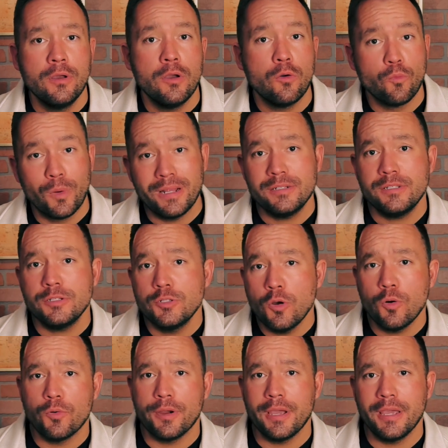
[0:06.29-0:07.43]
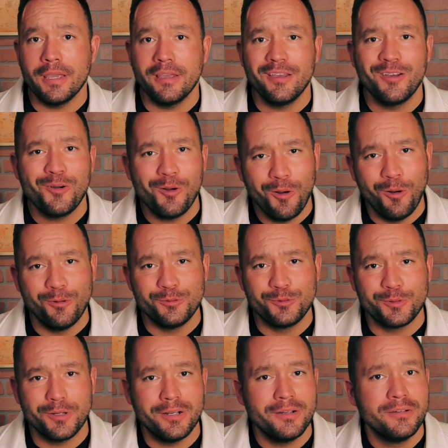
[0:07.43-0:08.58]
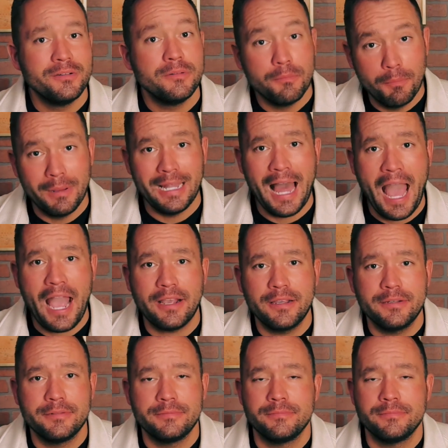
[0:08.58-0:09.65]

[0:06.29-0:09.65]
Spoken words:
Rentadore Ultra Black.